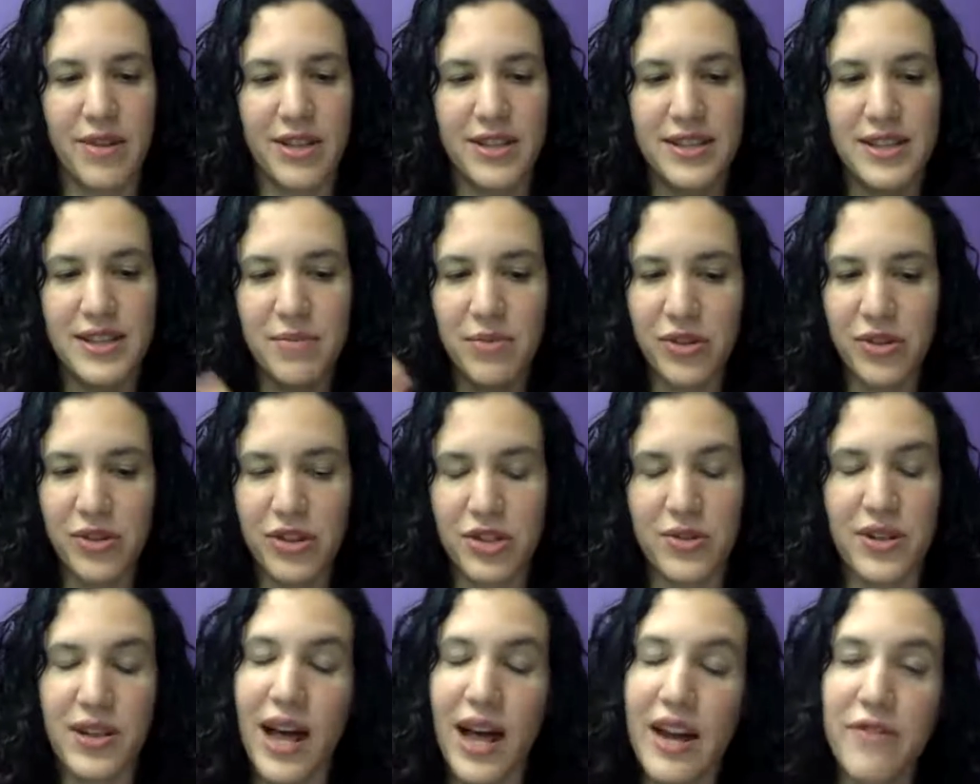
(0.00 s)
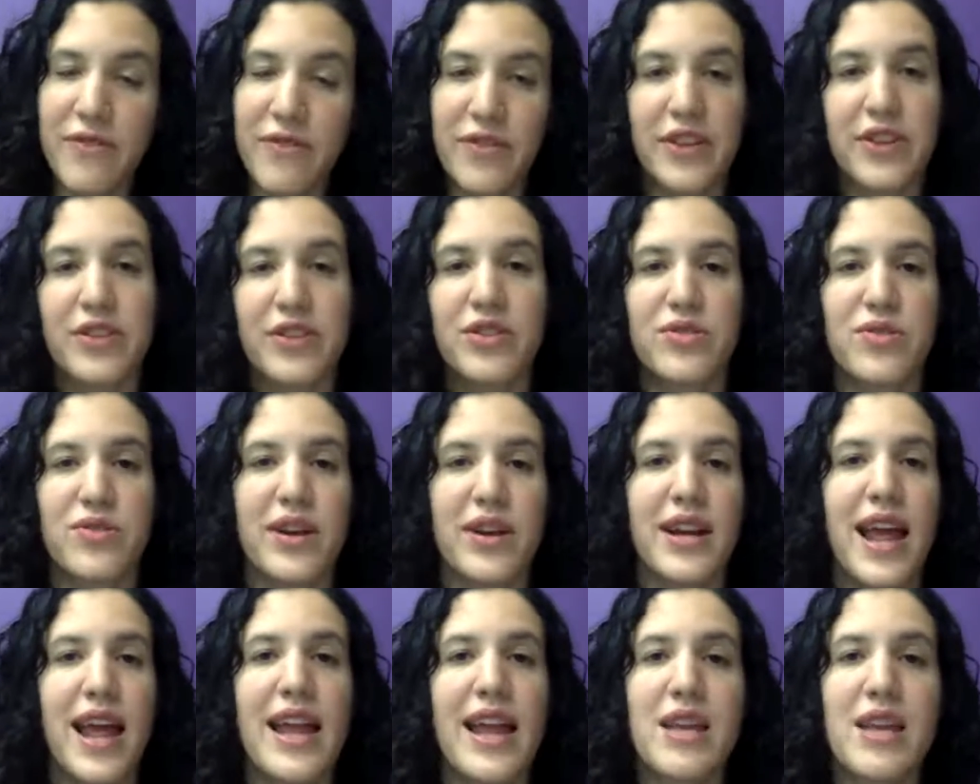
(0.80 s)
Uh, it's similar to a lot of
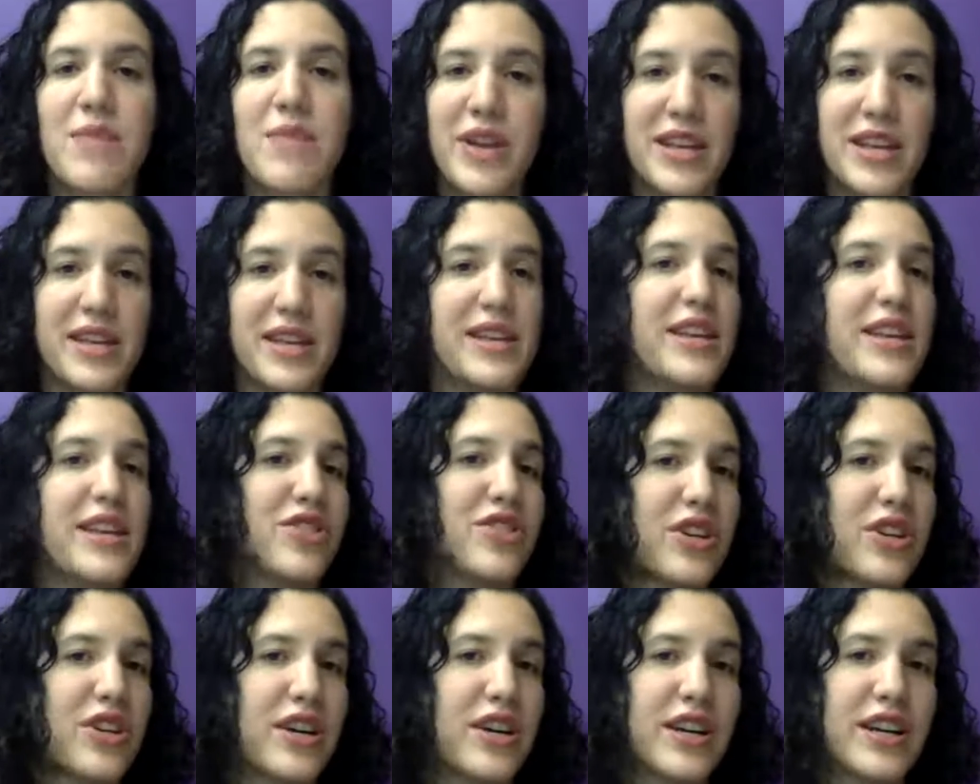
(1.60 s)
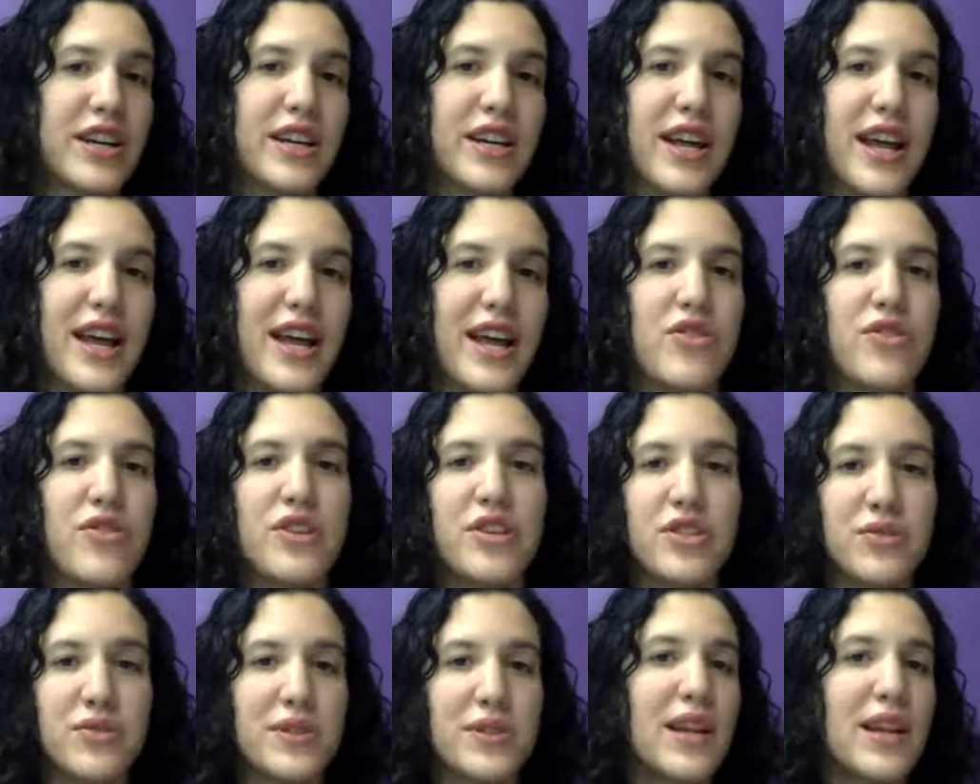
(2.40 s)
fields, right? Anybody can get started,
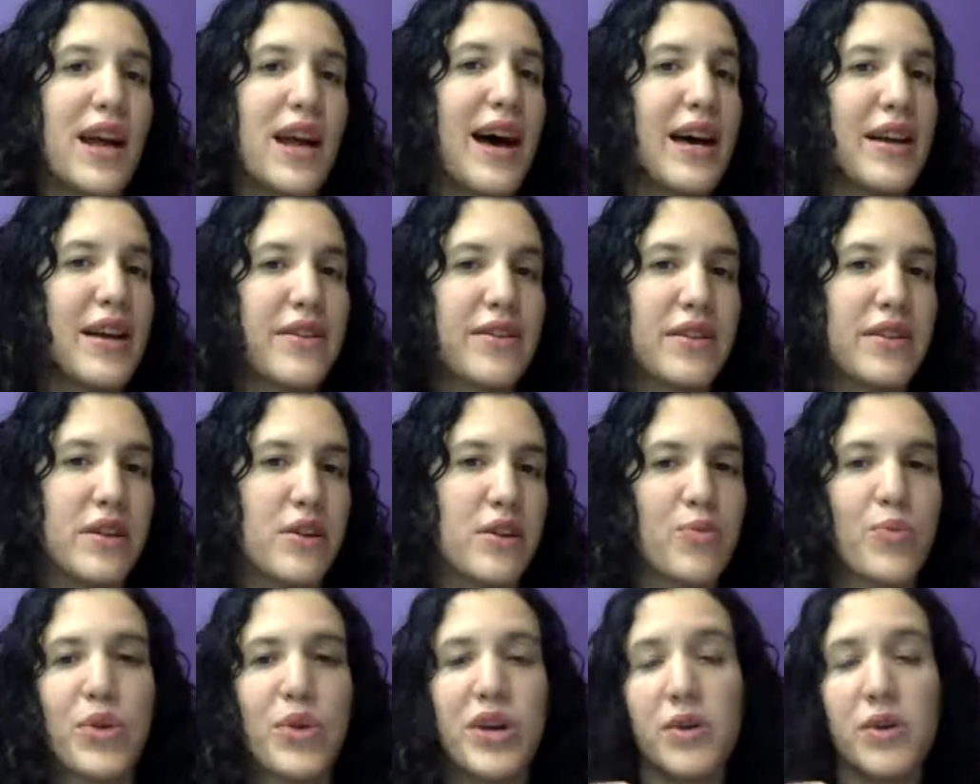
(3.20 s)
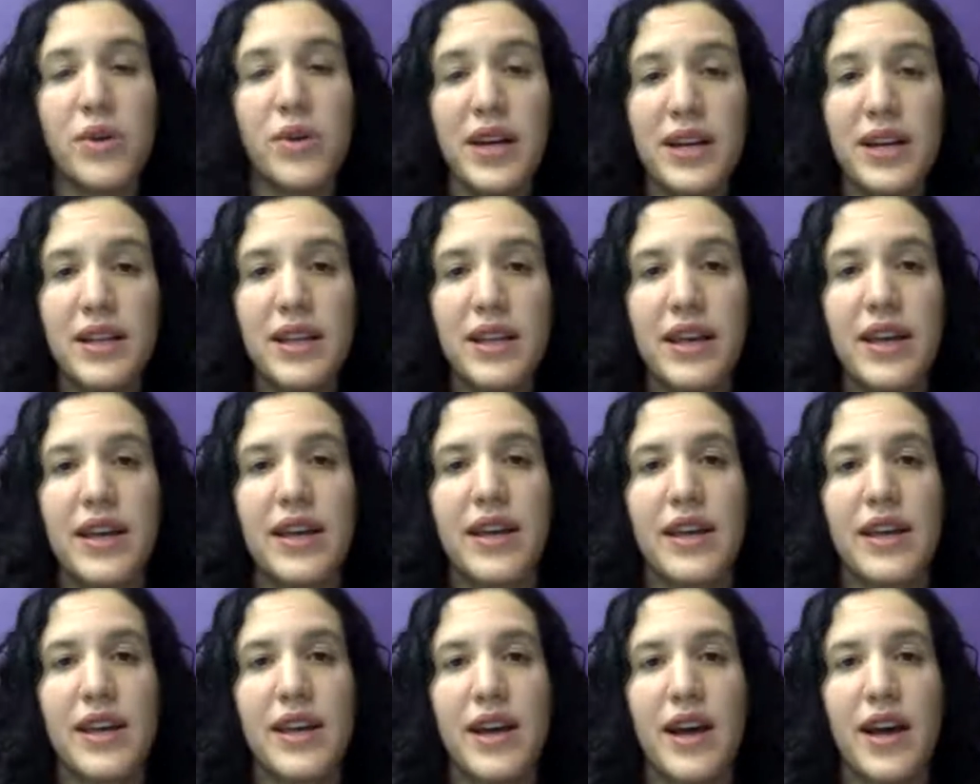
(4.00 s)
and you can do a lot, you know, pretty
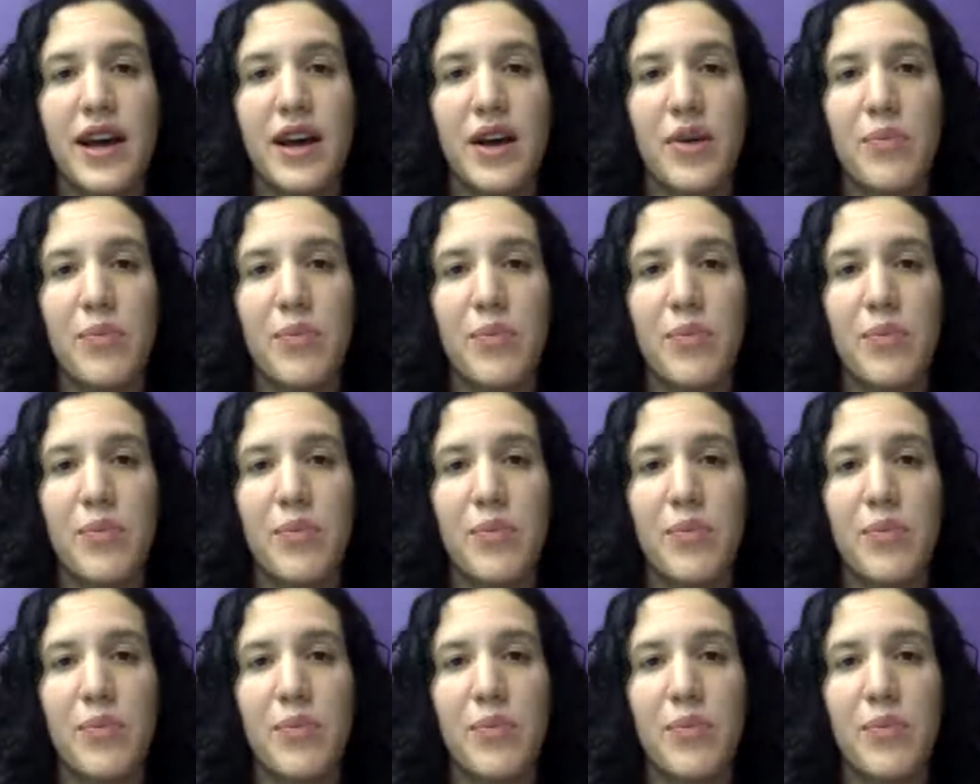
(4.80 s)
quickly.